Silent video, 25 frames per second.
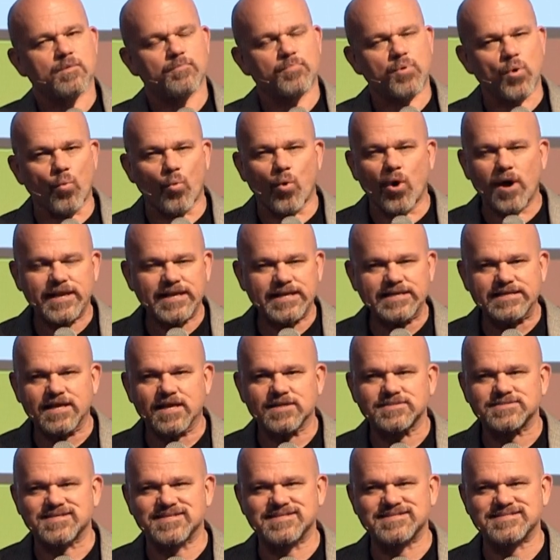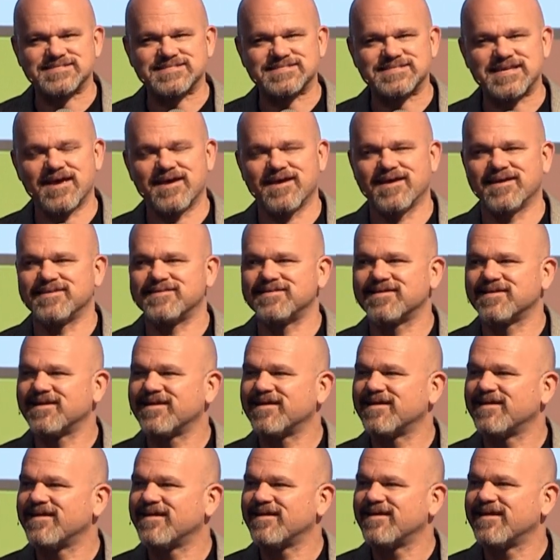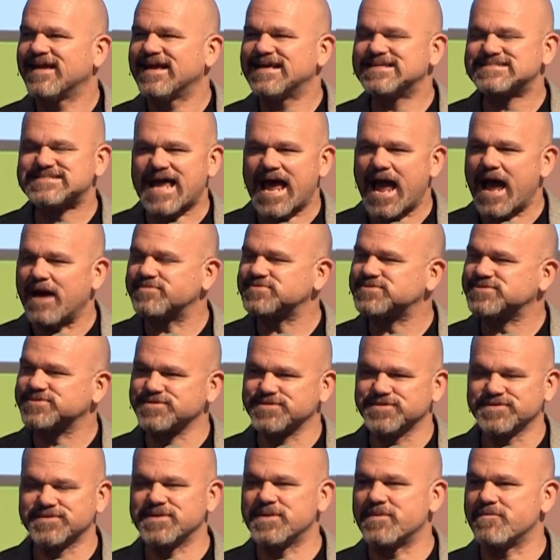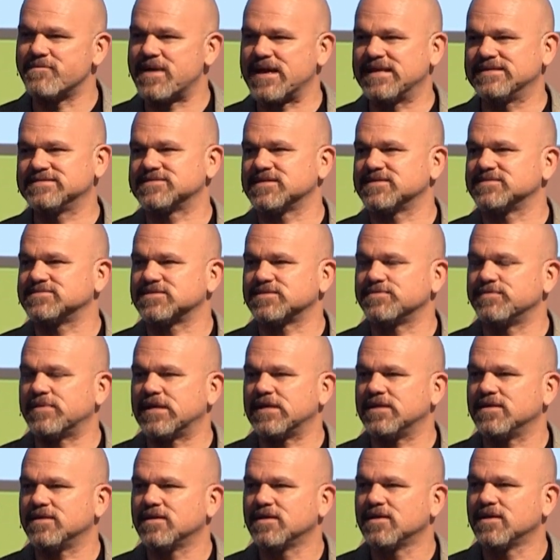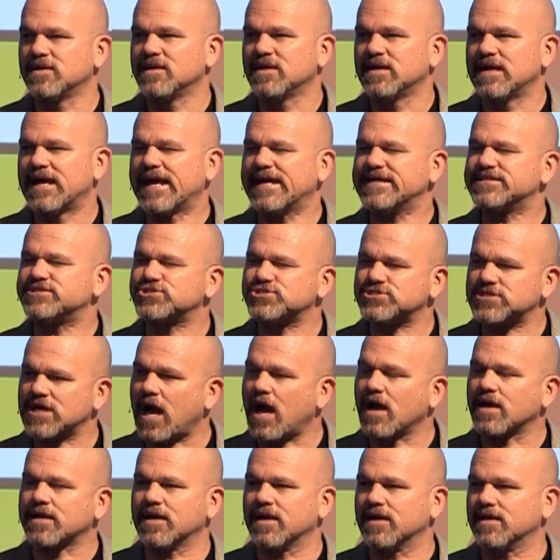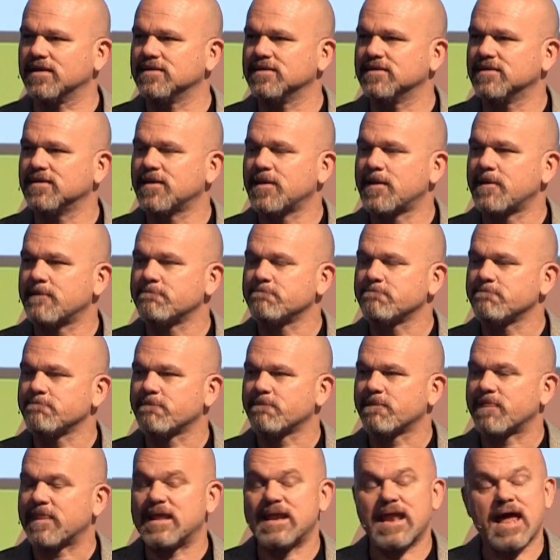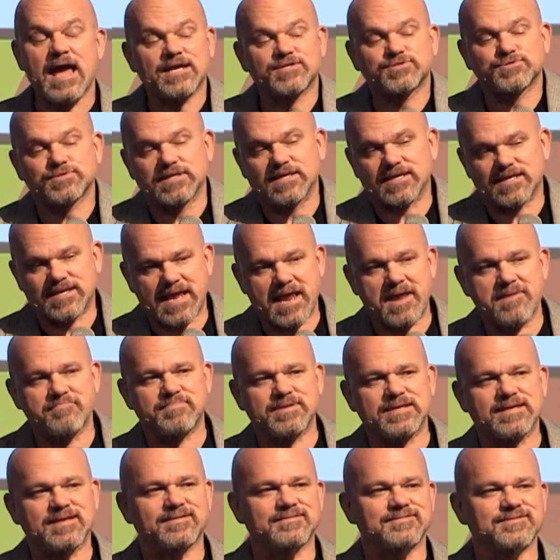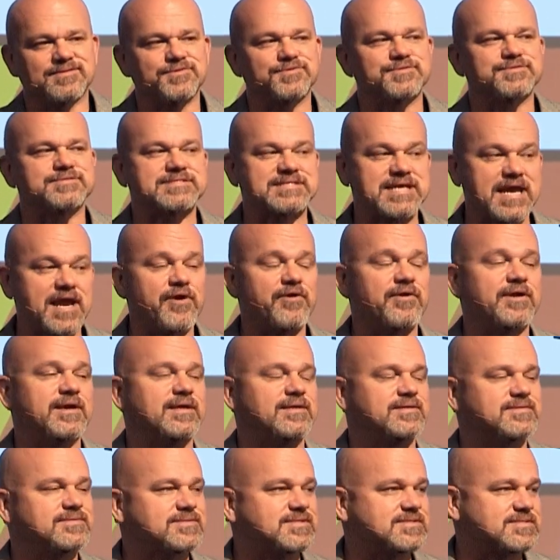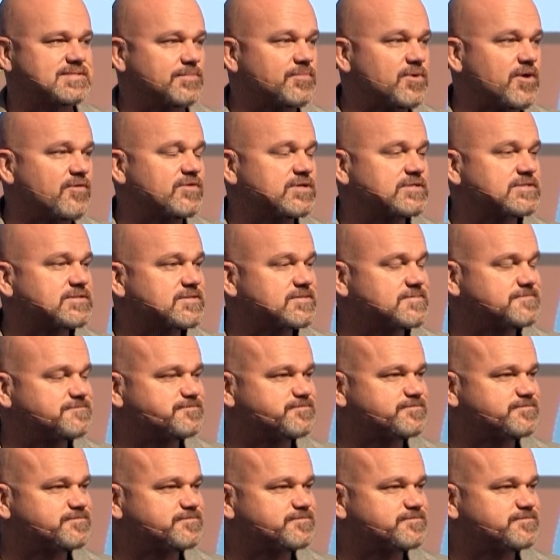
But what he does instead is absolutely amazing to me. It's shocking. And actually, it can be a little scary to some of us.